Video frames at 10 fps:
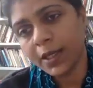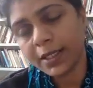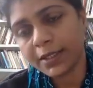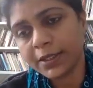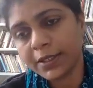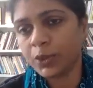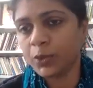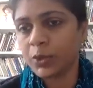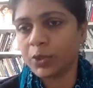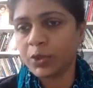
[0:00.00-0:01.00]
health
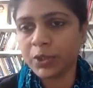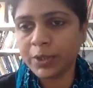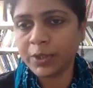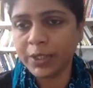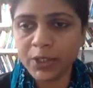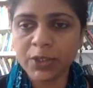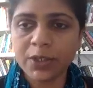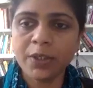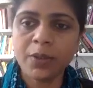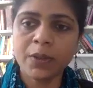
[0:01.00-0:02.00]
issues or
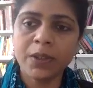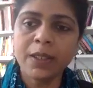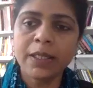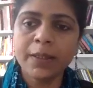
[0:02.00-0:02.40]
education, or